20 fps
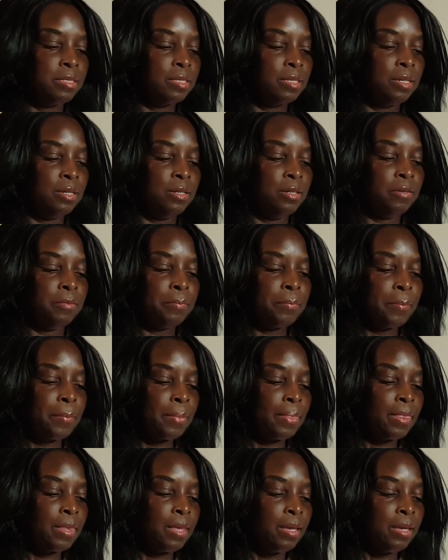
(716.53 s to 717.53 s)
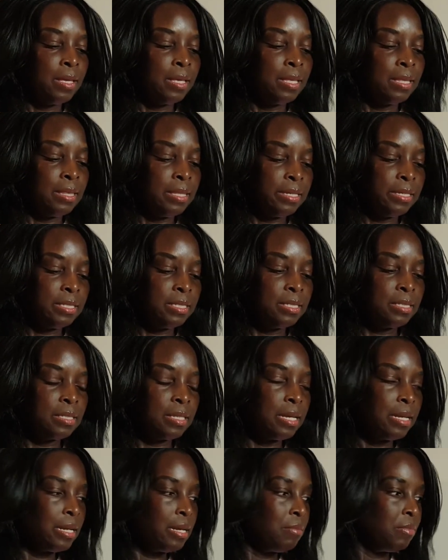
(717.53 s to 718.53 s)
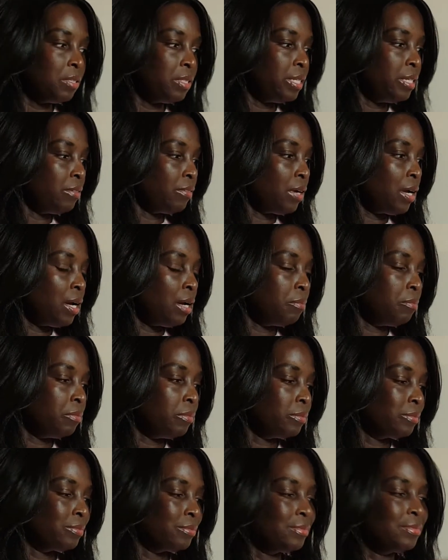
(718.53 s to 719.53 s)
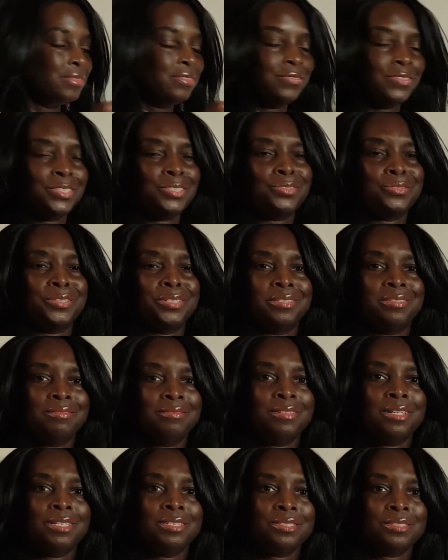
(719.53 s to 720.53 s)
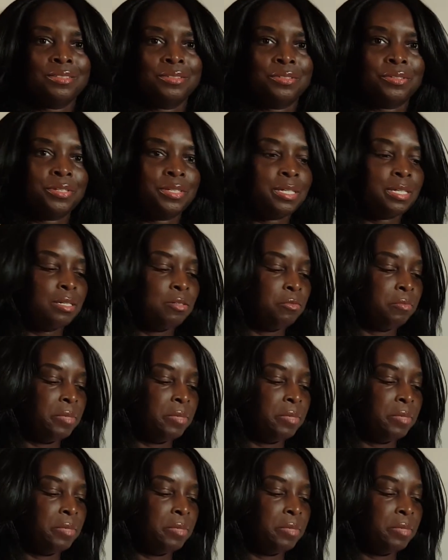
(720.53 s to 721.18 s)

So this, and I believe fish oil also, you can get